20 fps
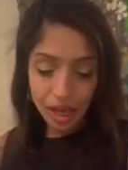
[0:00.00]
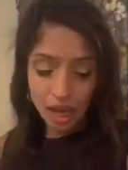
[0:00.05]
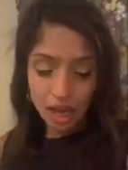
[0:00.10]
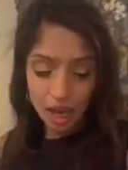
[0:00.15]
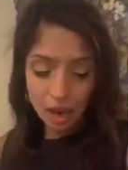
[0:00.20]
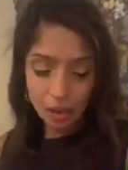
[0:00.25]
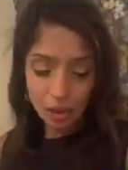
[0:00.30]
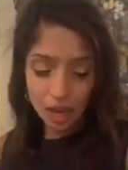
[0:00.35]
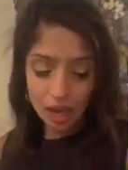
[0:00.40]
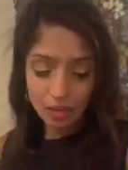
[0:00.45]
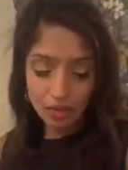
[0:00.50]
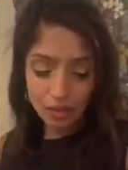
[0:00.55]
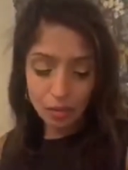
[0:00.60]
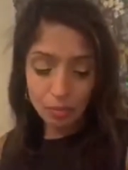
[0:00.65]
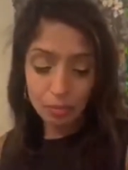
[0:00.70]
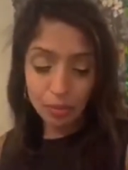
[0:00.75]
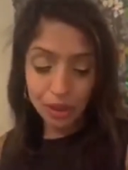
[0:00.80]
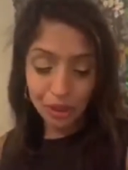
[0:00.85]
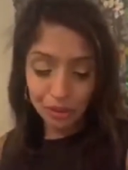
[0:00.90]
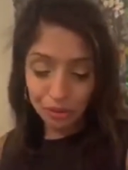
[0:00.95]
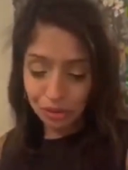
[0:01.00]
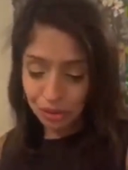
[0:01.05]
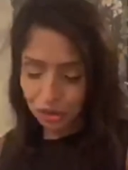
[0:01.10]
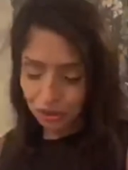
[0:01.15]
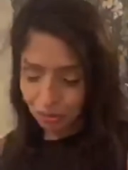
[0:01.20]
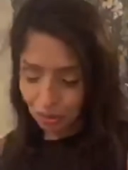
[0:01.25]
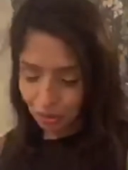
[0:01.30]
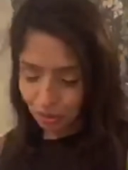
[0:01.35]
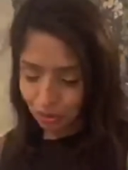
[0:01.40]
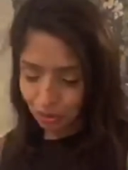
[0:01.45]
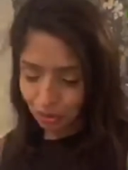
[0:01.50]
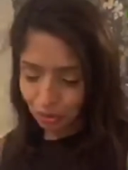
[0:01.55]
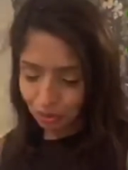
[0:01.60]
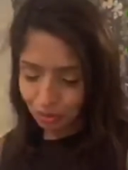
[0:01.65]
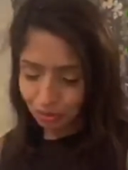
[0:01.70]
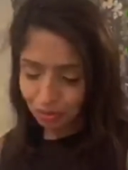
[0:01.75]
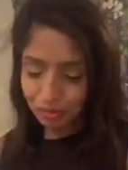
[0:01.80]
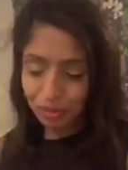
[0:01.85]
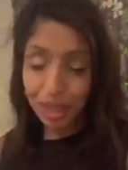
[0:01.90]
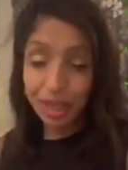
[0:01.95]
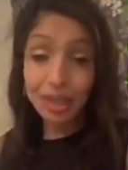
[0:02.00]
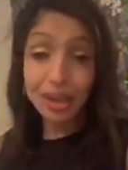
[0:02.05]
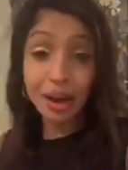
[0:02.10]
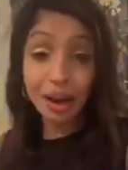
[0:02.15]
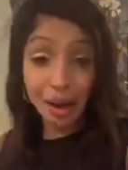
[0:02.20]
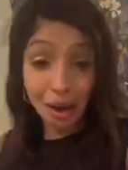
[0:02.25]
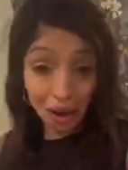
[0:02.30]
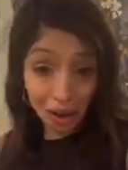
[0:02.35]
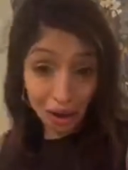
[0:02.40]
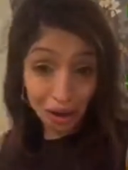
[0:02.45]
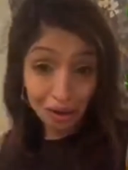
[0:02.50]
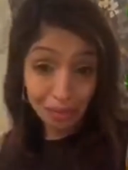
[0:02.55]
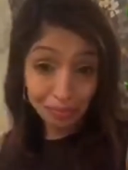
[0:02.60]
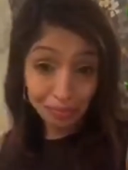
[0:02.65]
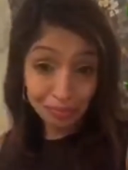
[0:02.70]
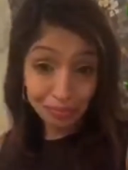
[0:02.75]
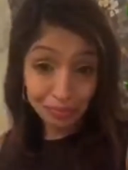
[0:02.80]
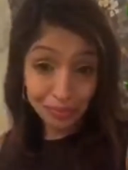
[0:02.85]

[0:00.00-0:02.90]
however big or small they are.